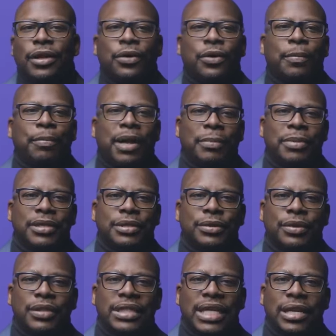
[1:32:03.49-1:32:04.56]
local public
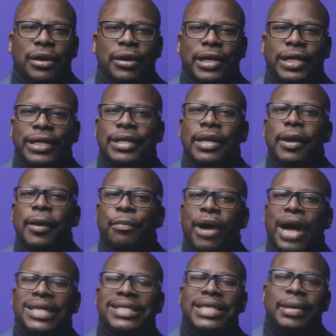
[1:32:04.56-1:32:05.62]
schools that are in
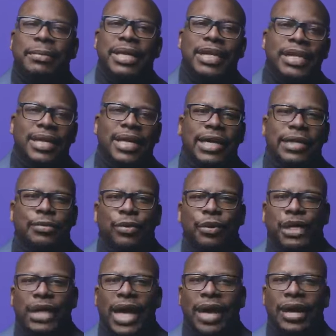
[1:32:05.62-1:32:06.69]
proximity to Kingdom
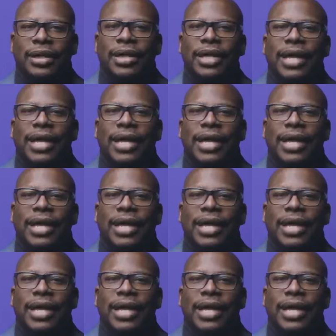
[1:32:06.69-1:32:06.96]
Royale,